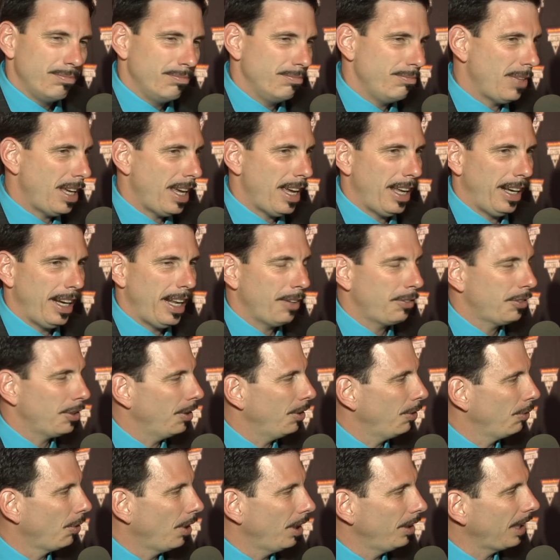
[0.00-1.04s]
Man,
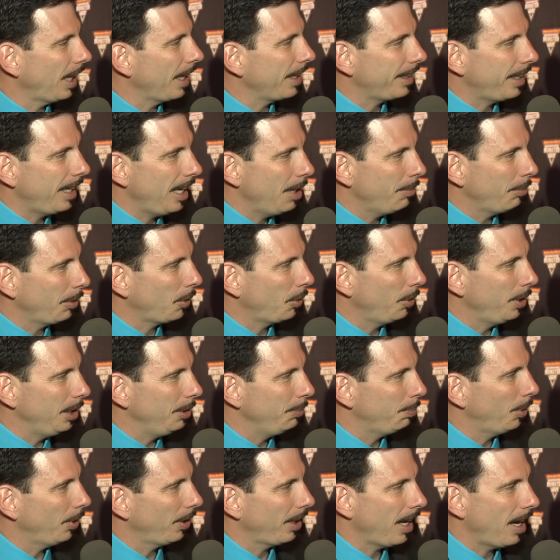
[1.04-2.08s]
after a run like Cam
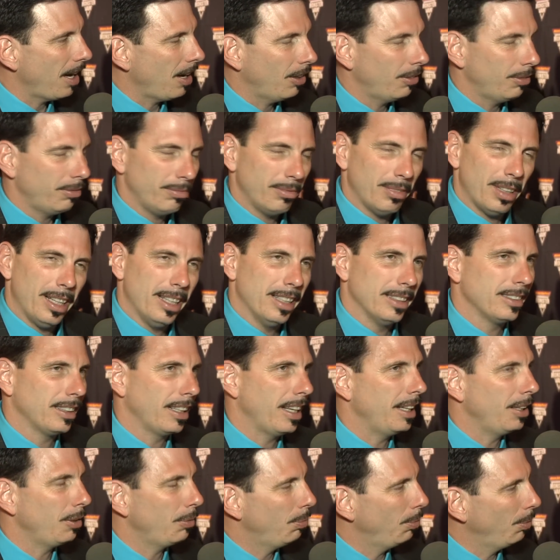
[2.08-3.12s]
McQueen put out, I was
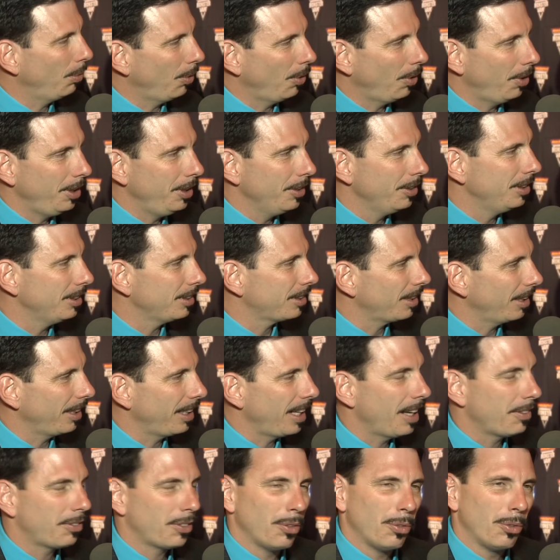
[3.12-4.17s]
like, boy, you're just going
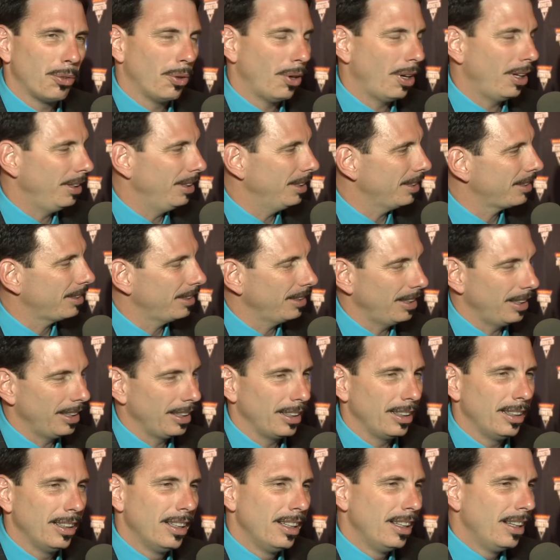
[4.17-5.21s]
to have to run this thing.